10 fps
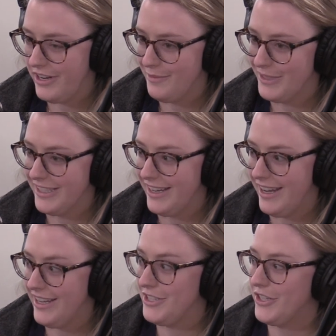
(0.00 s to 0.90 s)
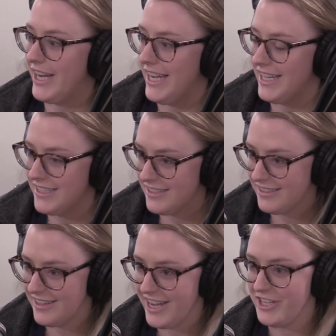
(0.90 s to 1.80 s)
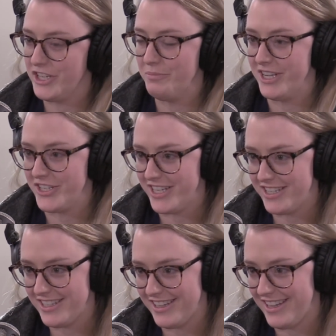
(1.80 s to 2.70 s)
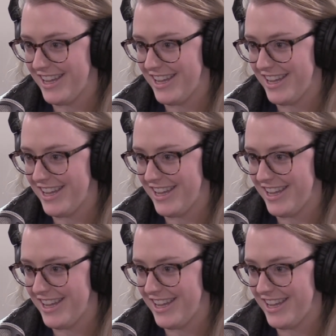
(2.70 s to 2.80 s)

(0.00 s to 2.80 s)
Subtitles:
your family and your cat and your budget